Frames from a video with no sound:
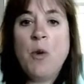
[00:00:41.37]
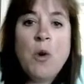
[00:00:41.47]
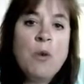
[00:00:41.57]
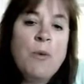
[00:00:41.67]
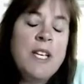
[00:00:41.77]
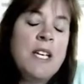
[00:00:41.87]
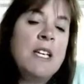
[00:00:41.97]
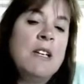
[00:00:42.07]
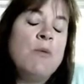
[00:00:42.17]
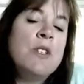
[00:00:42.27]
or we
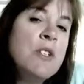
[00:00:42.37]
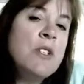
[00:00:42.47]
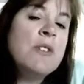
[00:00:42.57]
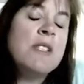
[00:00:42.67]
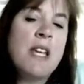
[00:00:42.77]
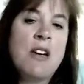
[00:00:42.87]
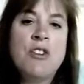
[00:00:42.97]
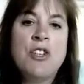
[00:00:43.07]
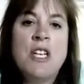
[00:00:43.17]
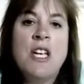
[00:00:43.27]
can reduce the
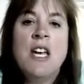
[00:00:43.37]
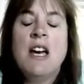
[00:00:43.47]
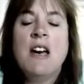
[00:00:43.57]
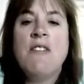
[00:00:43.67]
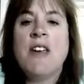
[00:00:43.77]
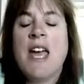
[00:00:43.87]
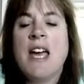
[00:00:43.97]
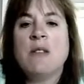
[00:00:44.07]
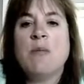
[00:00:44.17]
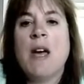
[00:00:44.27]
energy of the
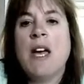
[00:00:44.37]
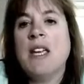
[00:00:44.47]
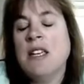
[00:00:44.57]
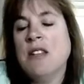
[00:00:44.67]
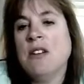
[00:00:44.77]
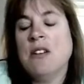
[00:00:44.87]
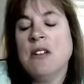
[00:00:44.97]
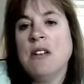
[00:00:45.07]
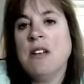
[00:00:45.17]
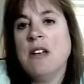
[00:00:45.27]
gas by
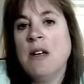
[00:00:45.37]
either